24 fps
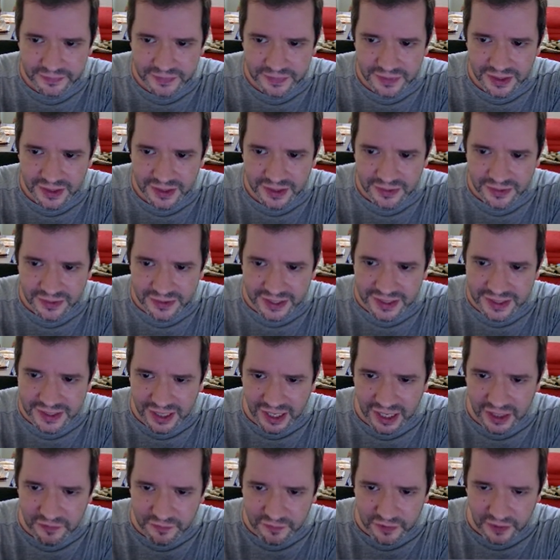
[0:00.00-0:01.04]
the
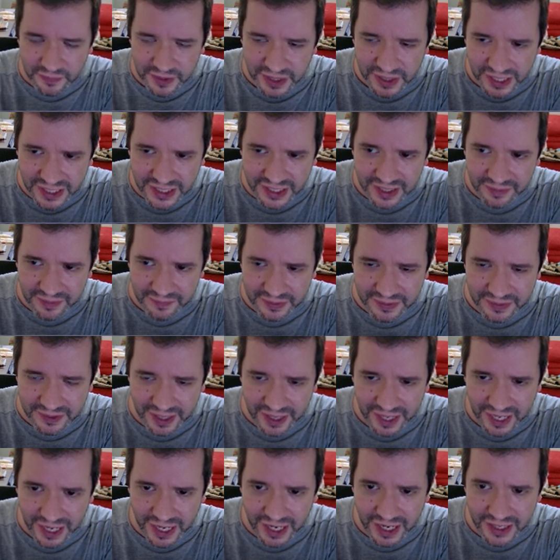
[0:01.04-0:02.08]
gun from hitting him in the
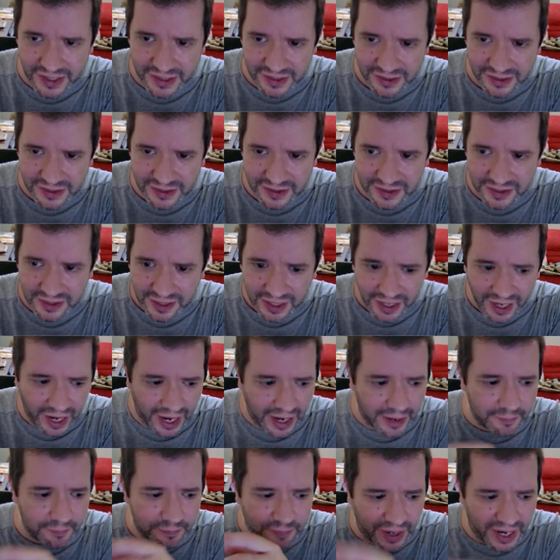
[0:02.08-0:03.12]
head.
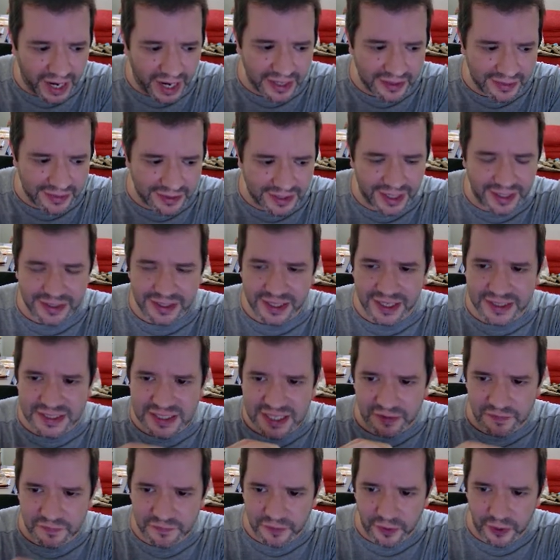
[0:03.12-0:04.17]
And by then, it's
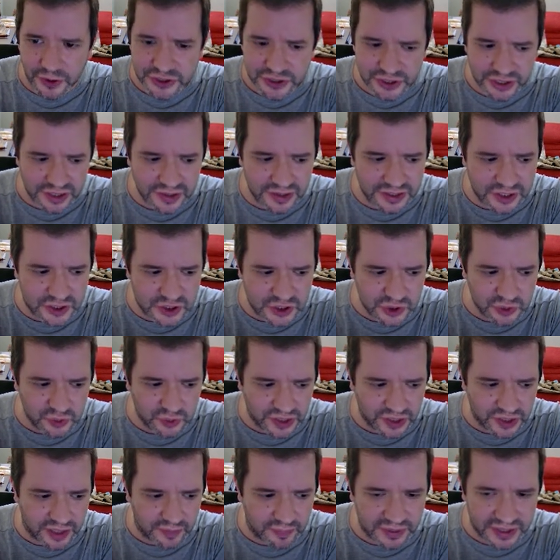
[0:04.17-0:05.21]
unfortunately too
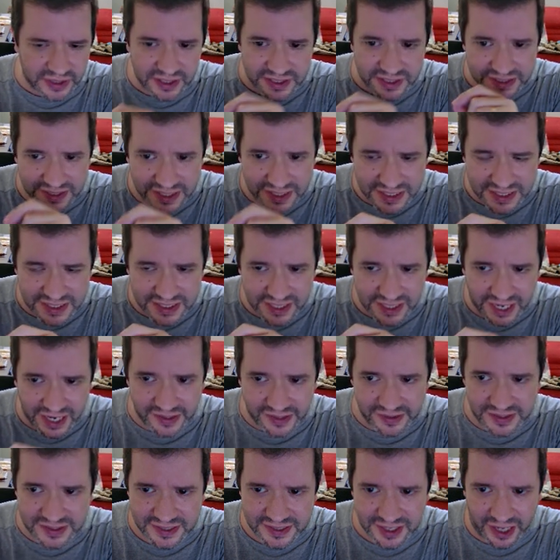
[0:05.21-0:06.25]
late, because this guy
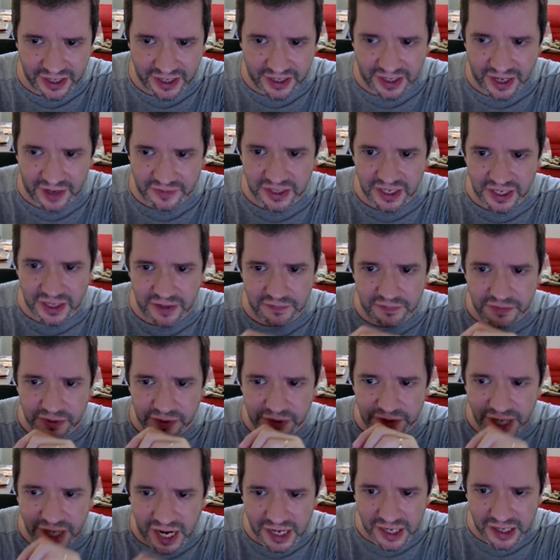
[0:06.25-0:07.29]
decided that if you're
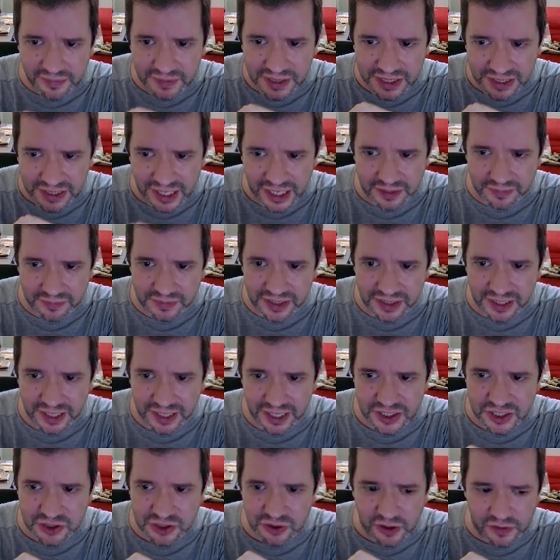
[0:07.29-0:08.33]
not going to be letting me
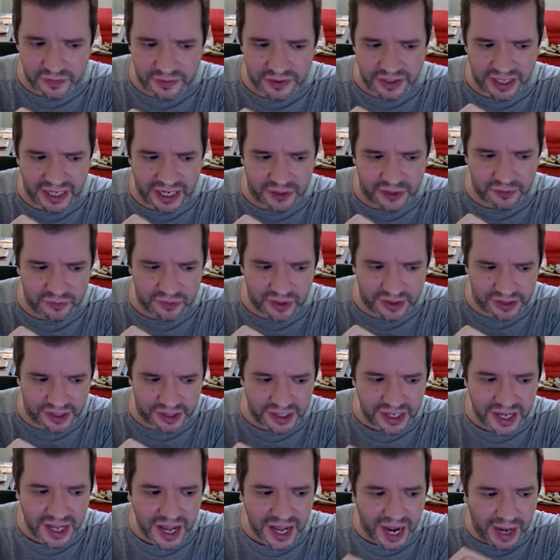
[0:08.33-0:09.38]
hit you over the head with it,
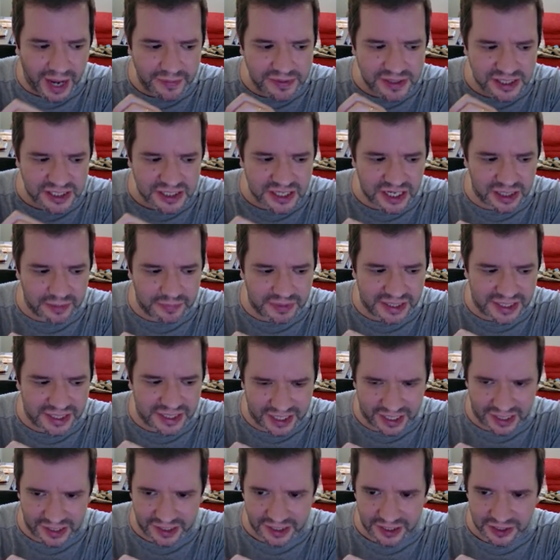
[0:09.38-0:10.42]
I'm just going to be
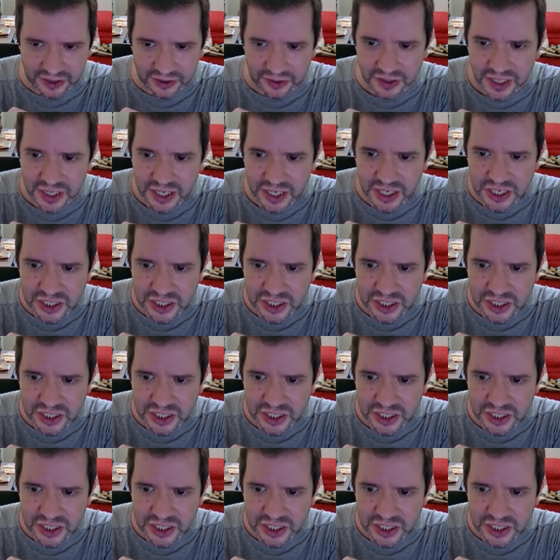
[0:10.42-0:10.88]
killing you. So